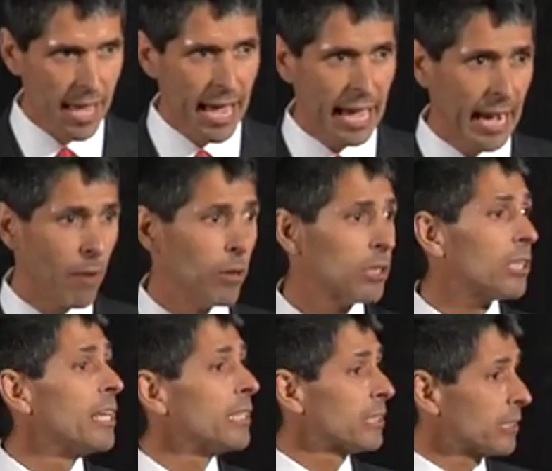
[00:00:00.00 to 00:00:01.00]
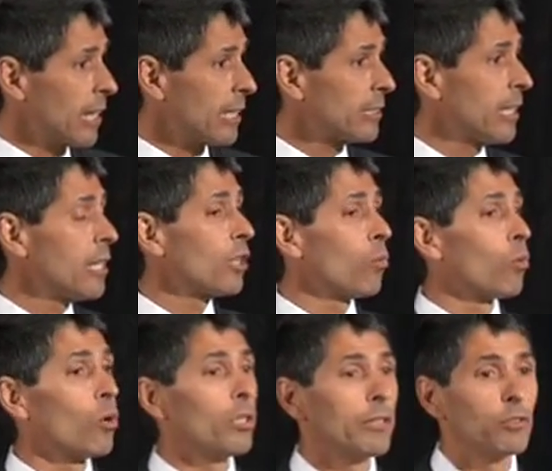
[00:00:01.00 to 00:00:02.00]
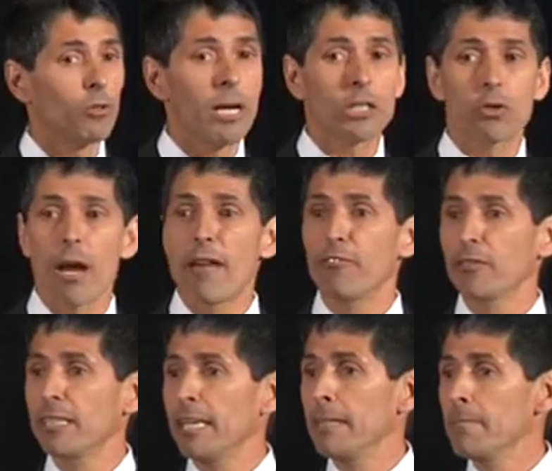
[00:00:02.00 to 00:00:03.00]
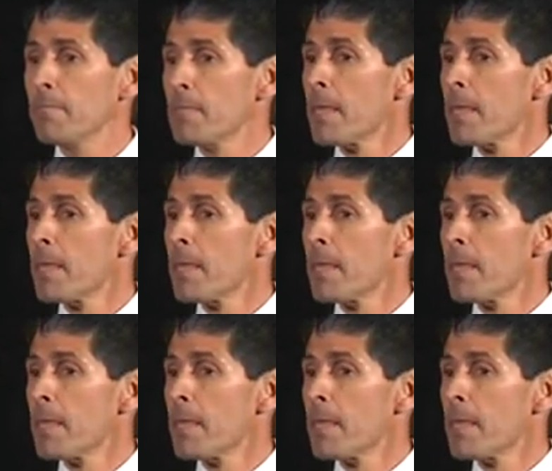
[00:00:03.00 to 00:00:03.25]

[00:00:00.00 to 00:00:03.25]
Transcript: And I was sucked into the world of drug trafficking